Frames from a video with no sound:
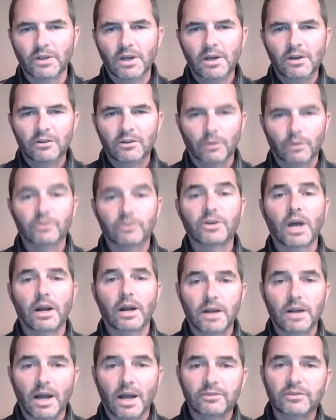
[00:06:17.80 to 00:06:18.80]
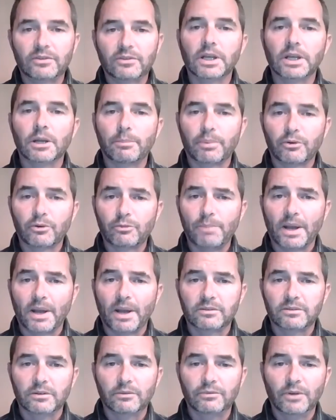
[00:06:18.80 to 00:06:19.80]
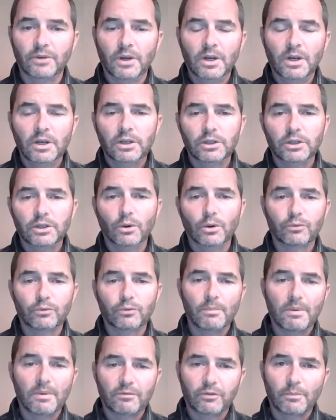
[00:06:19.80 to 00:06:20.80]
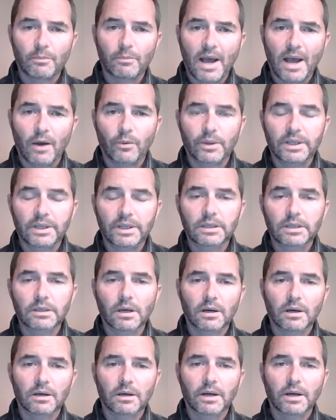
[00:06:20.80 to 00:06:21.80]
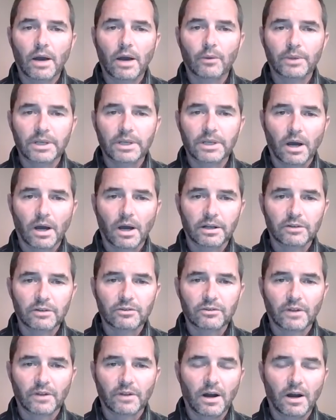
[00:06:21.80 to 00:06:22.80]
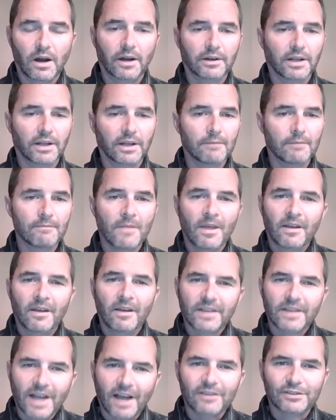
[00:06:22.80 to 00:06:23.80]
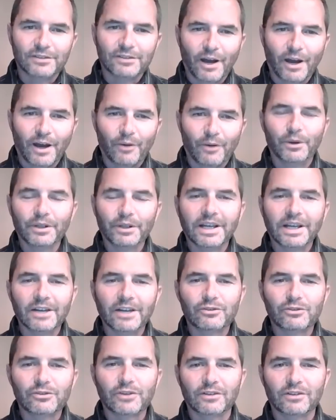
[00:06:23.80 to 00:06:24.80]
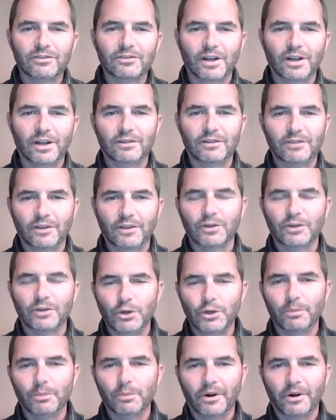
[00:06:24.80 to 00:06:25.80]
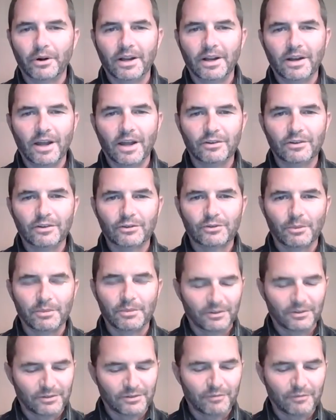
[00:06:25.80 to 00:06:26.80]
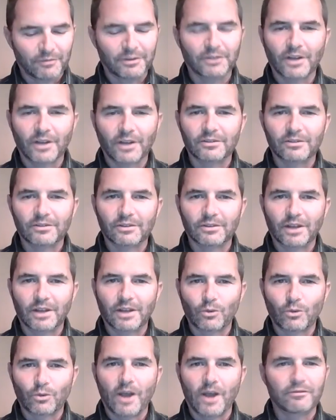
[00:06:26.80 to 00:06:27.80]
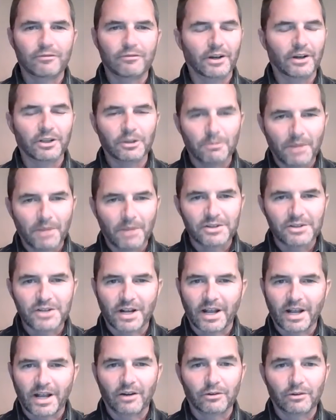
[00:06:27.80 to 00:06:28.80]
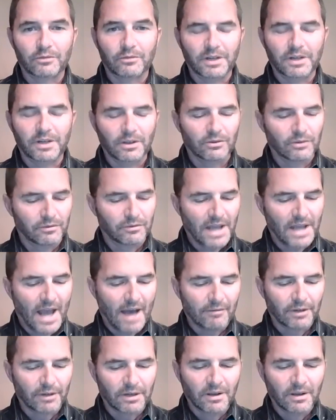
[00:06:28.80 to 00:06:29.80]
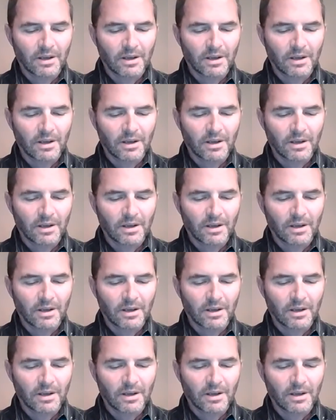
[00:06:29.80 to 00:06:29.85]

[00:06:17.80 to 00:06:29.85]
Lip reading: So it's kind of nice to get a perspective, you know, from how we got into the hunt. And the guy's got a really interesting sense of humor, and just some of the stuff he says is quite funny. You might check out his videos if you haven't.